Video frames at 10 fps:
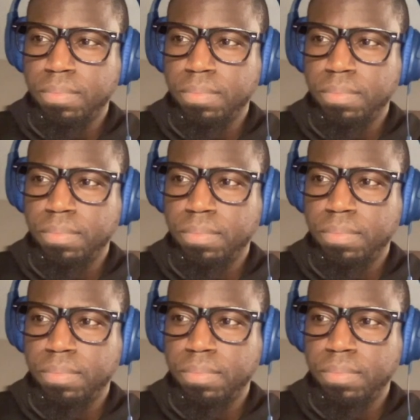
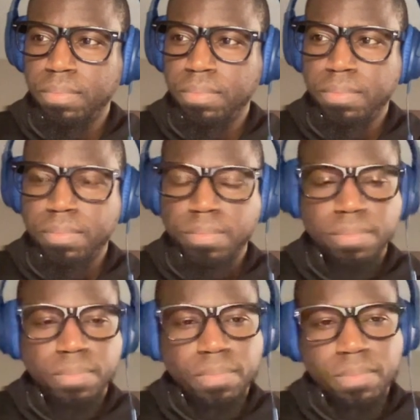
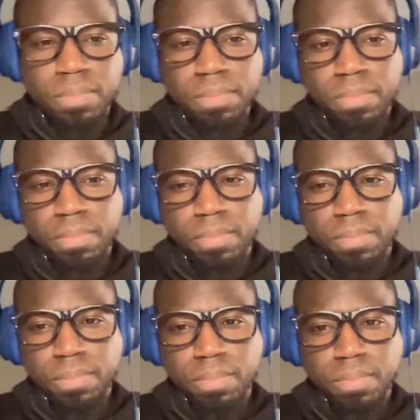
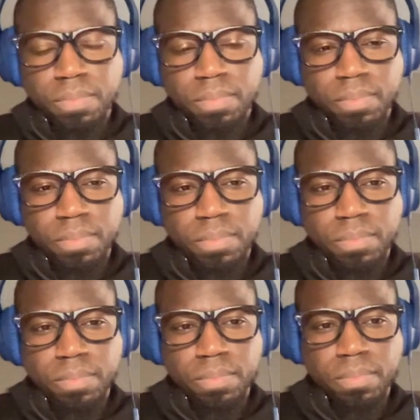
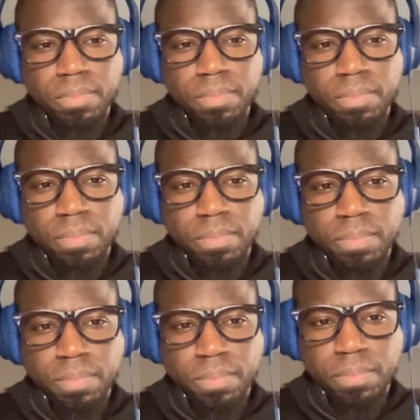
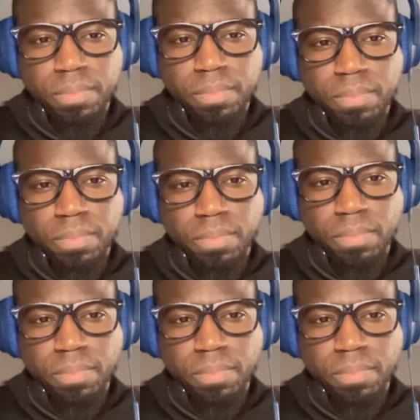(not speaking)